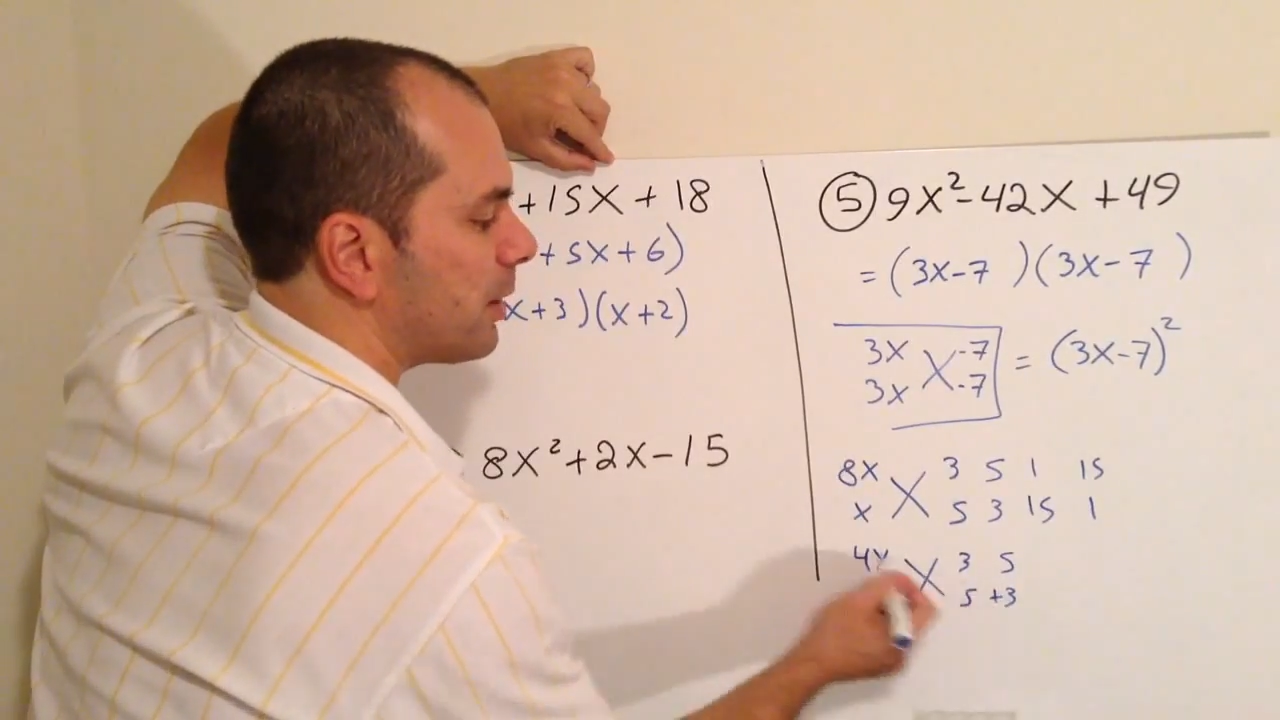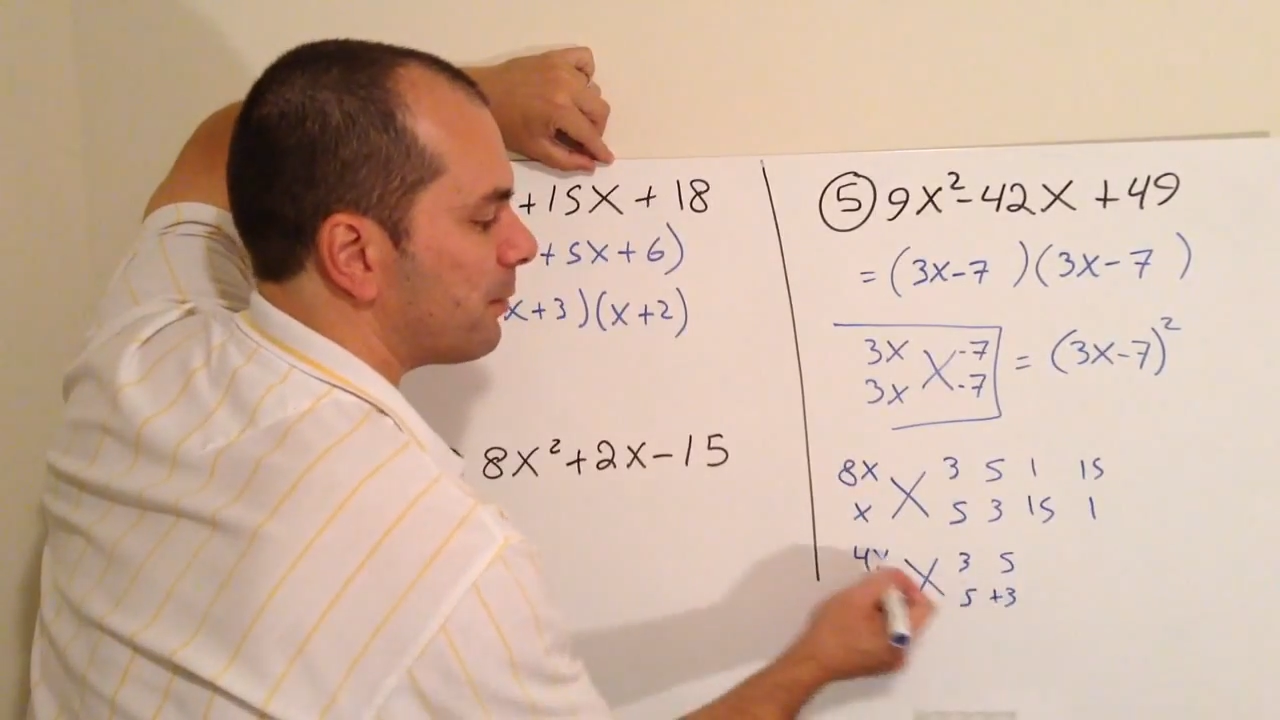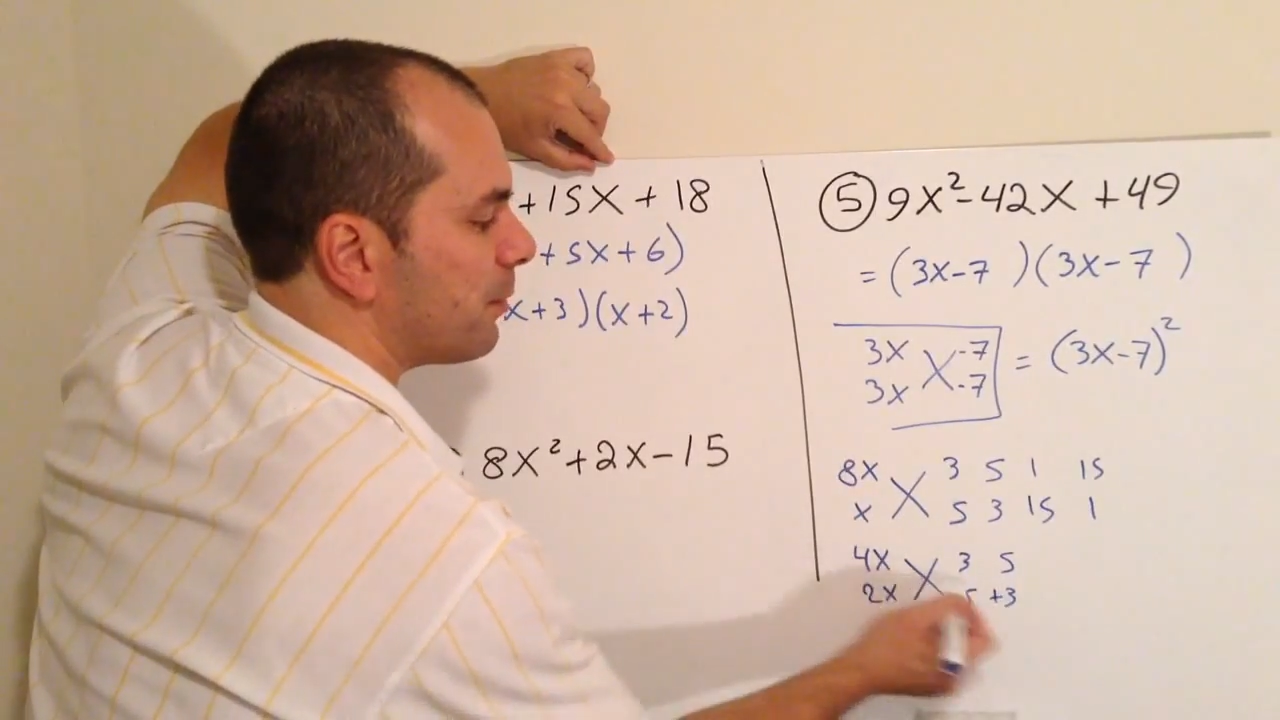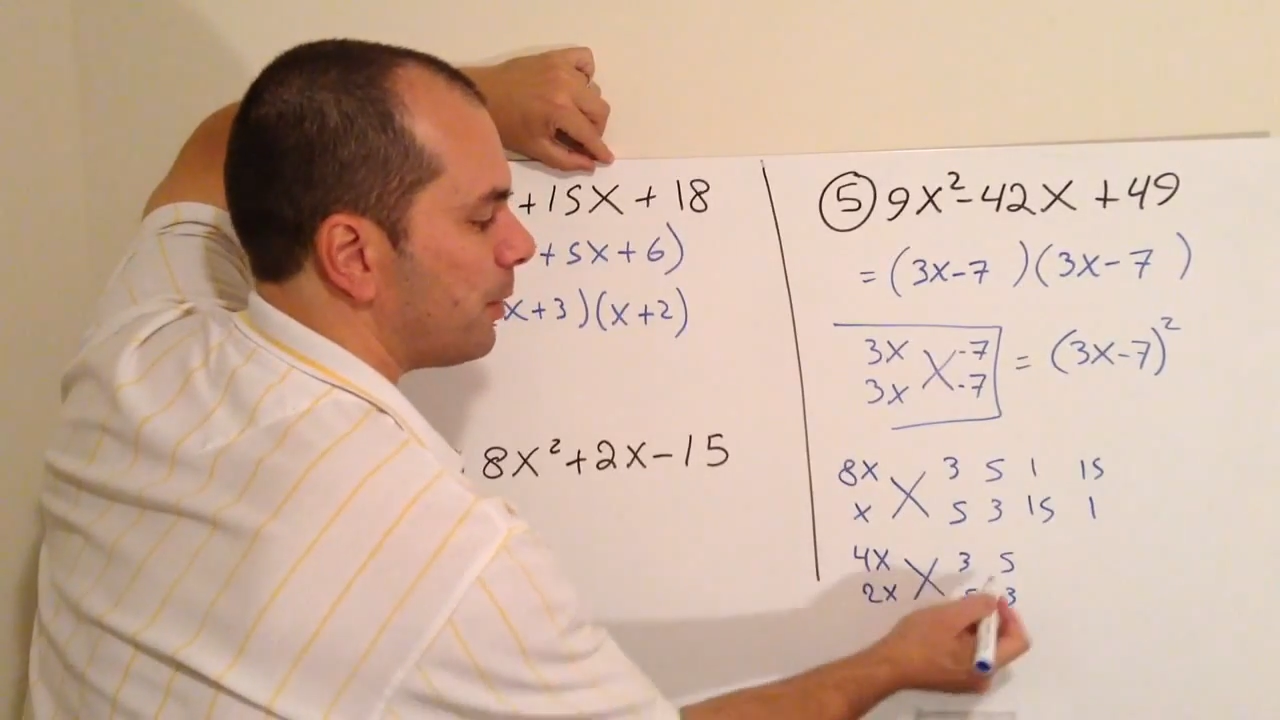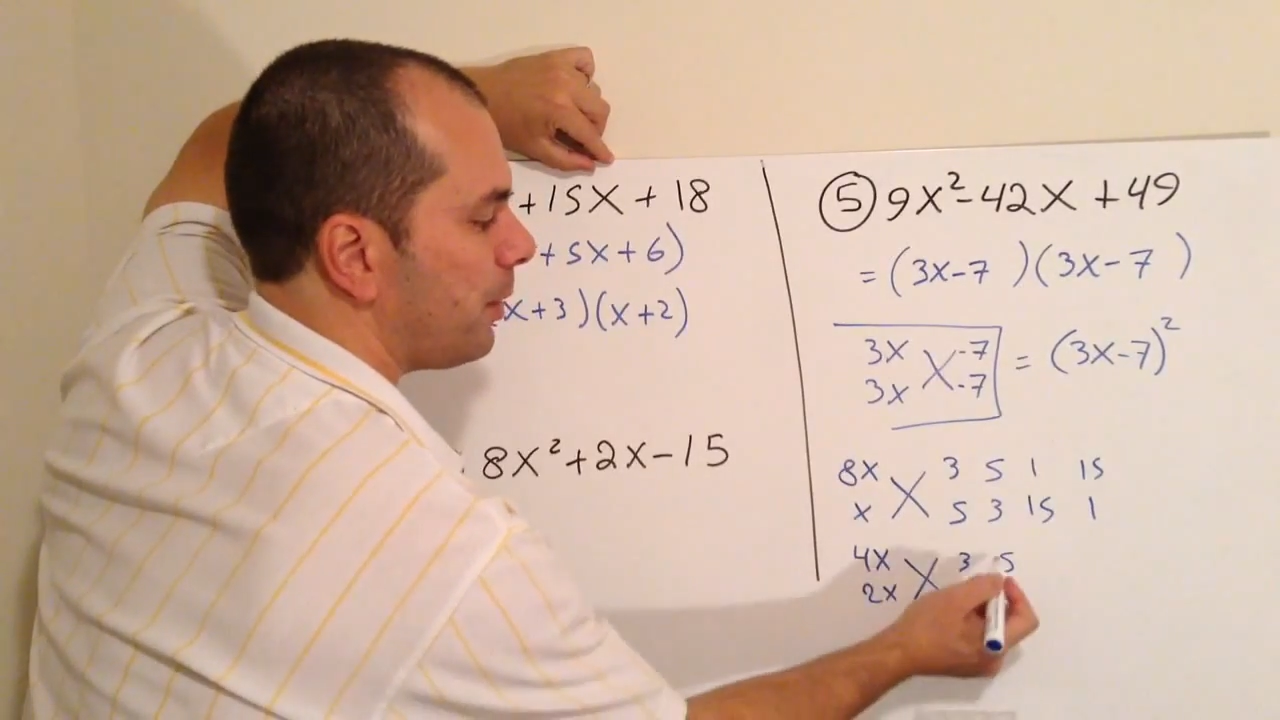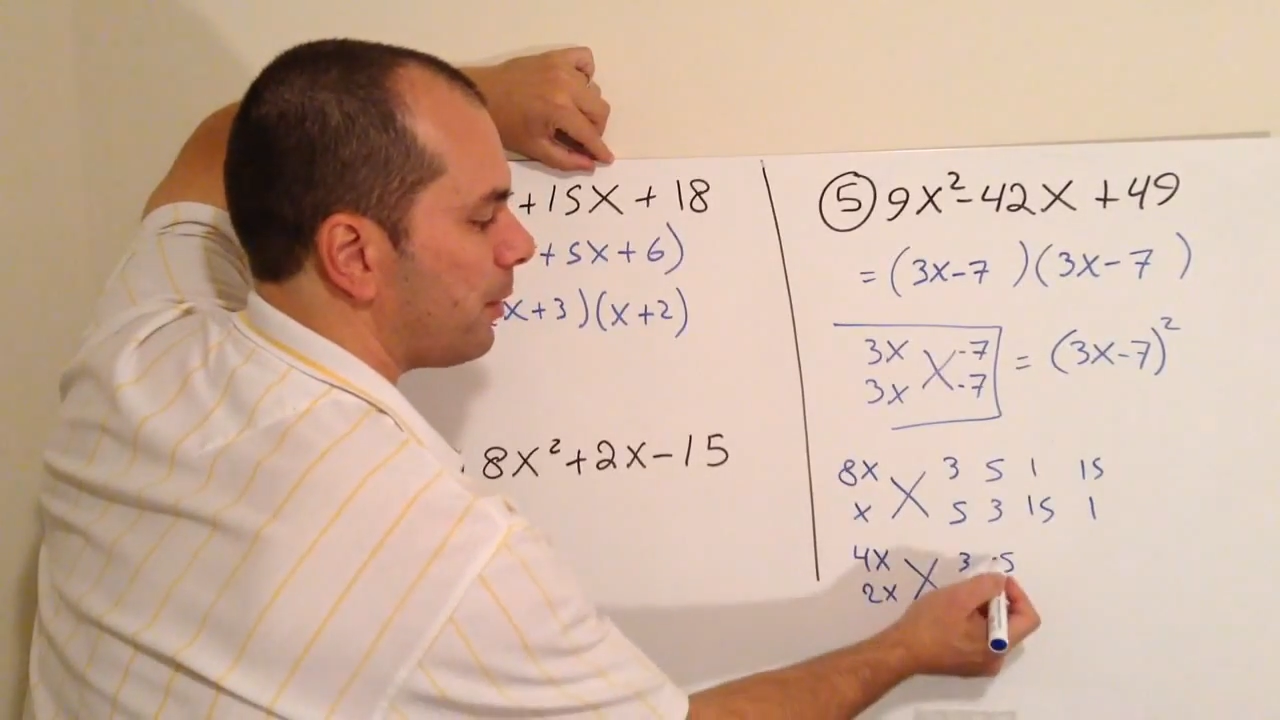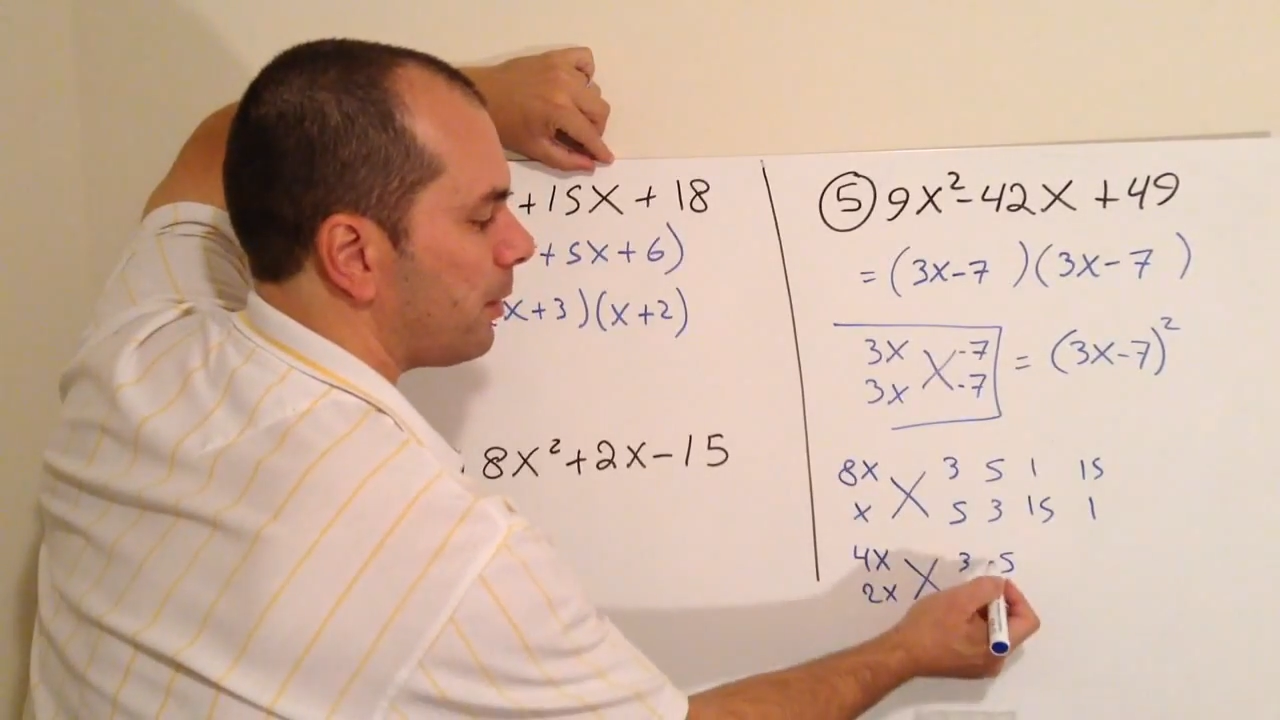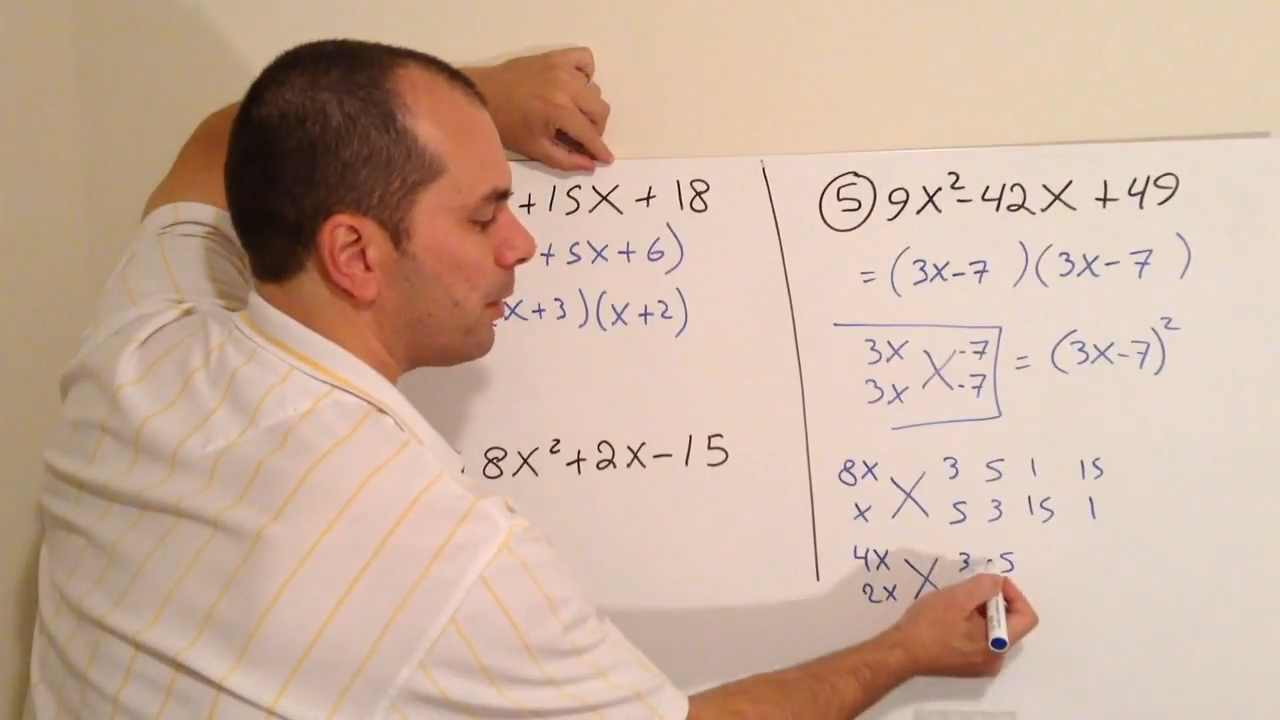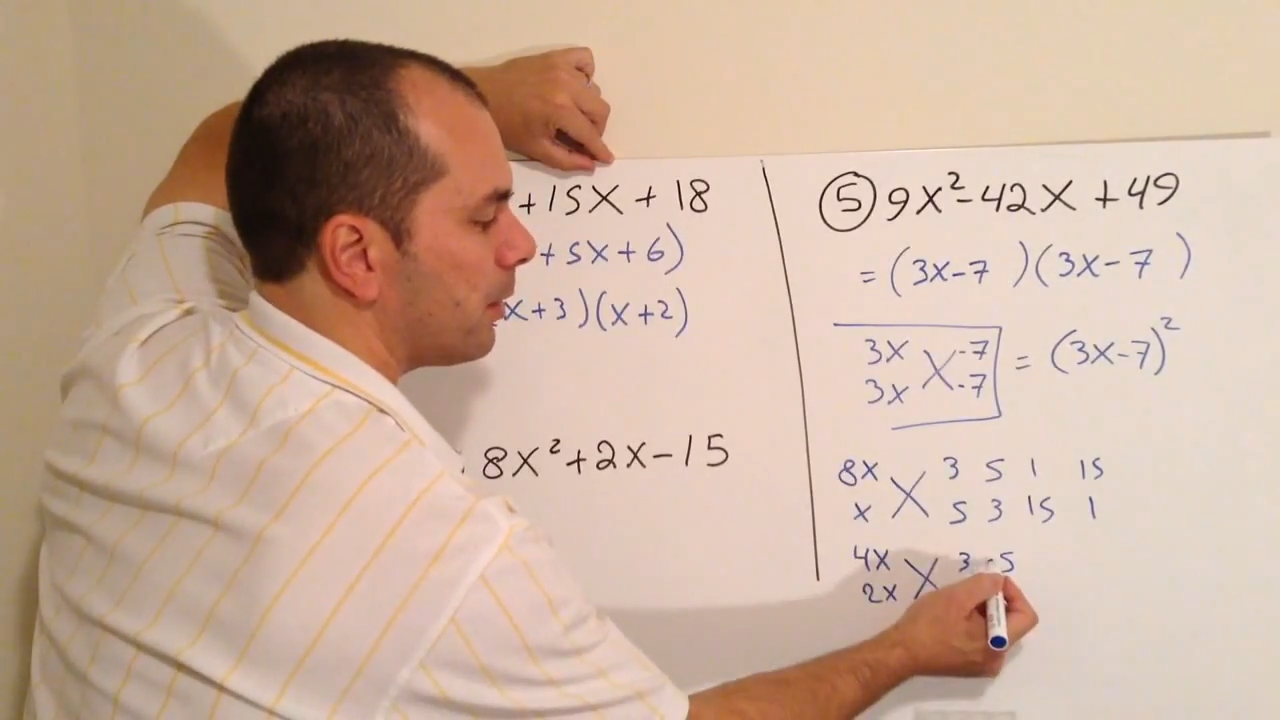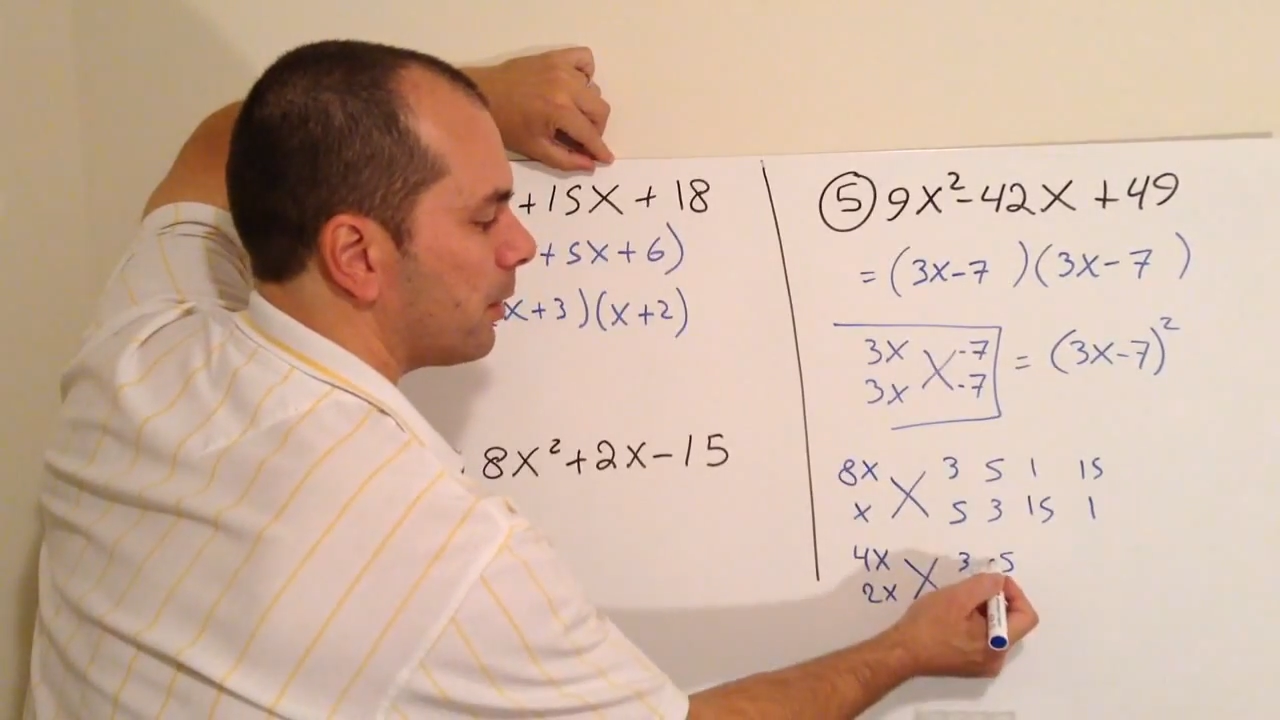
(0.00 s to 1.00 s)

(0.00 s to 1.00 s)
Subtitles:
comes from here,